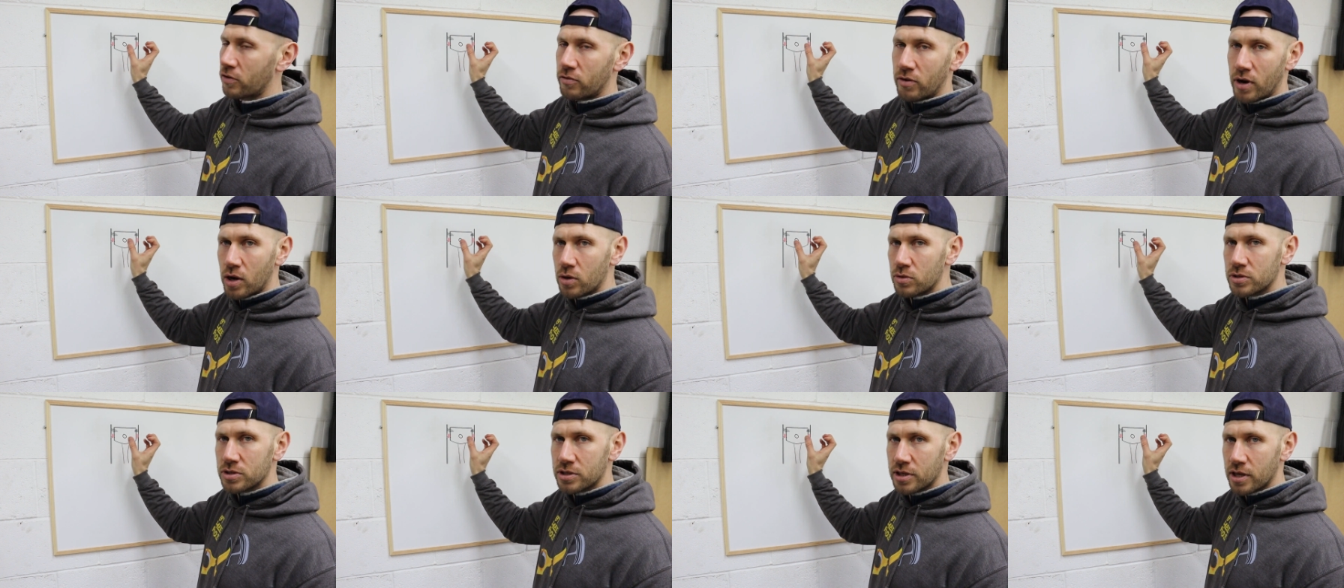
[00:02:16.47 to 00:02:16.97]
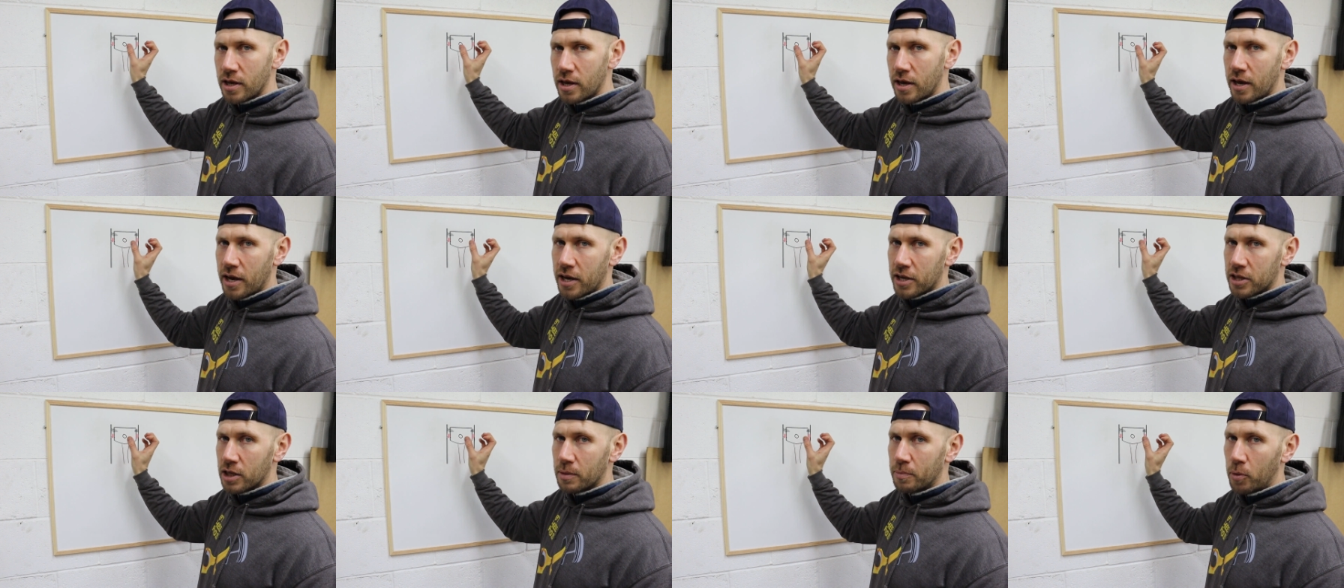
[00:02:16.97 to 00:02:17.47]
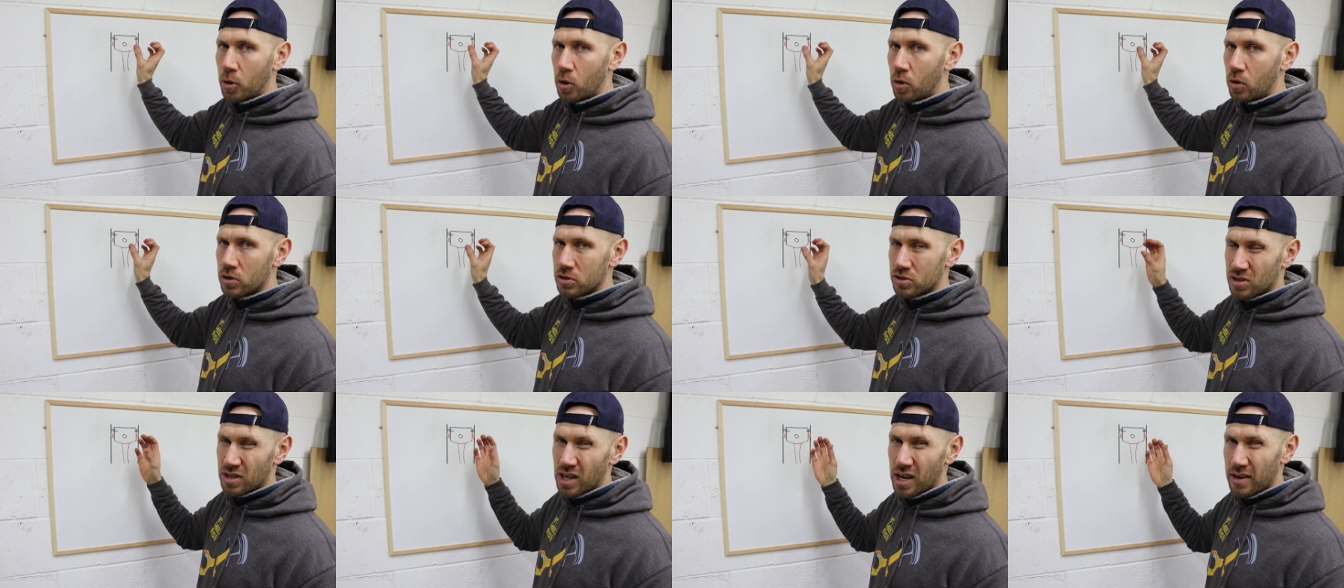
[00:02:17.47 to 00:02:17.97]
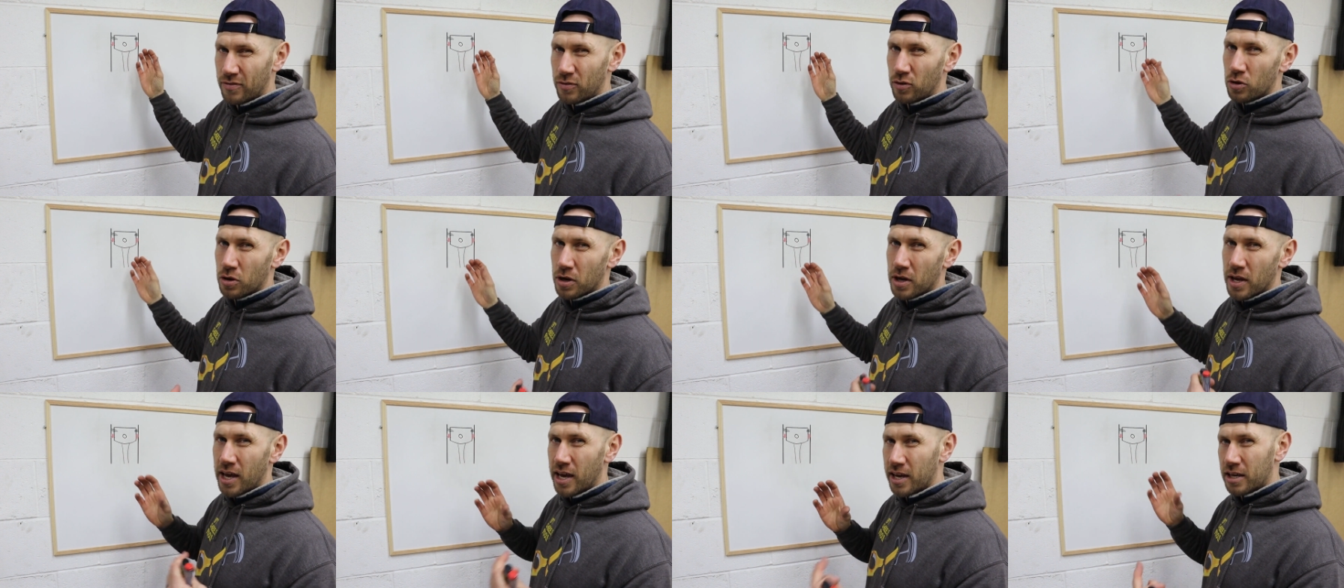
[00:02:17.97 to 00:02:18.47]
around in the bore. So
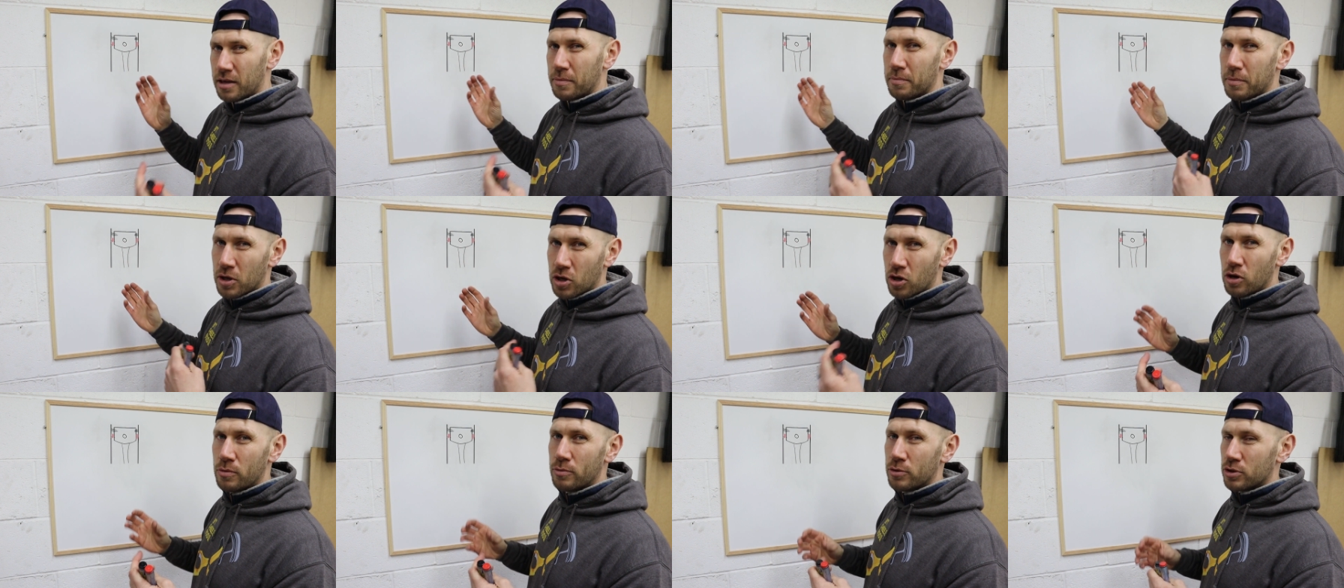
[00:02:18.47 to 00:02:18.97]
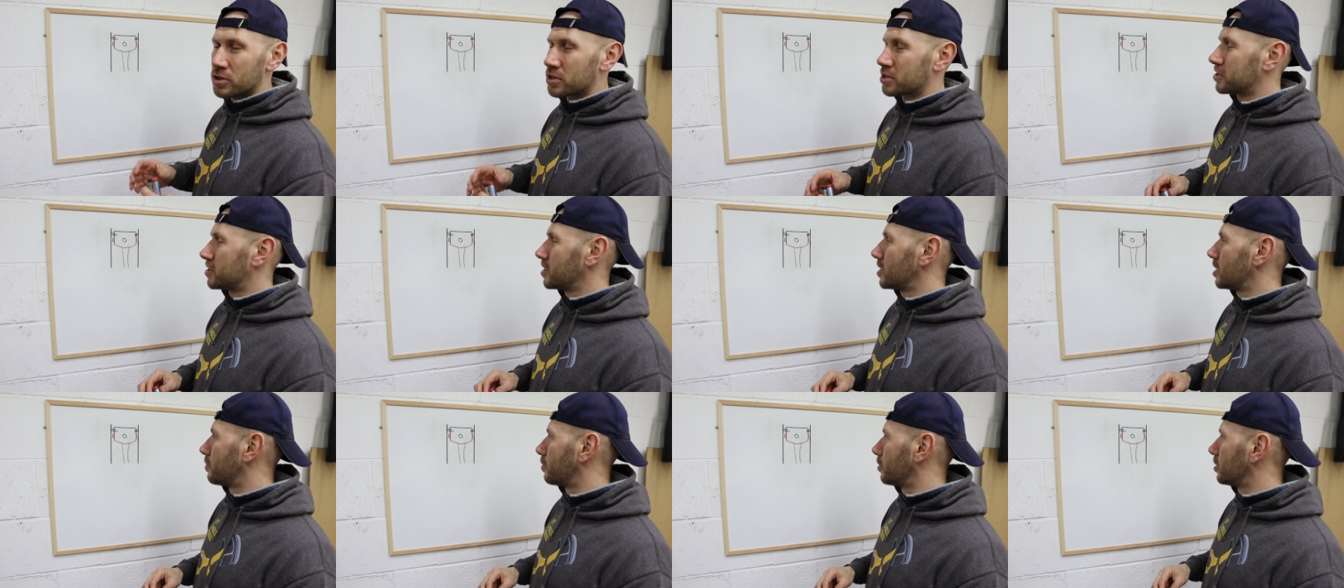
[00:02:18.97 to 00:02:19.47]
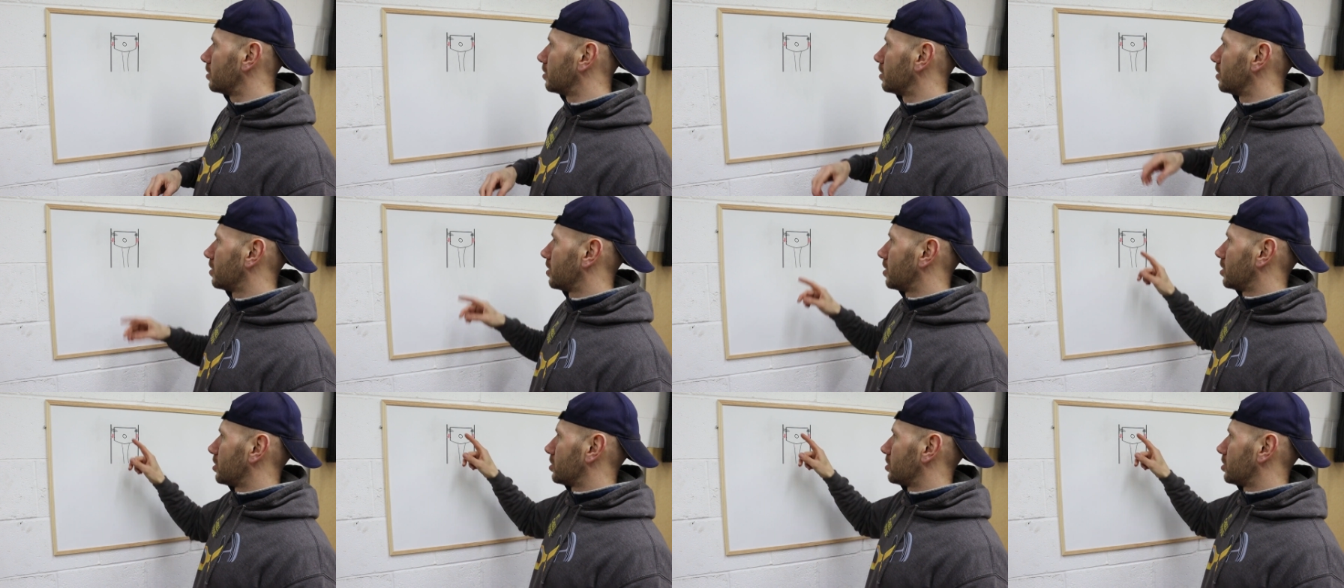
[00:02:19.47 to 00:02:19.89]
therefore, it can become unstable.